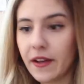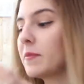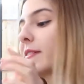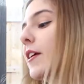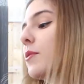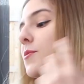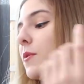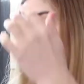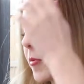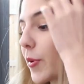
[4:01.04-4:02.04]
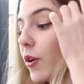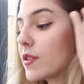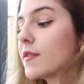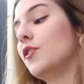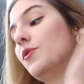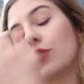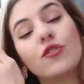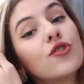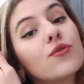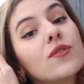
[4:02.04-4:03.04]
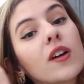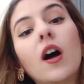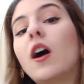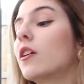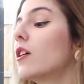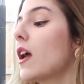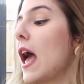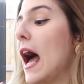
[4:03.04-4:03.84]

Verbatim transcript: The hair mascara was one of the products that you could choose the color.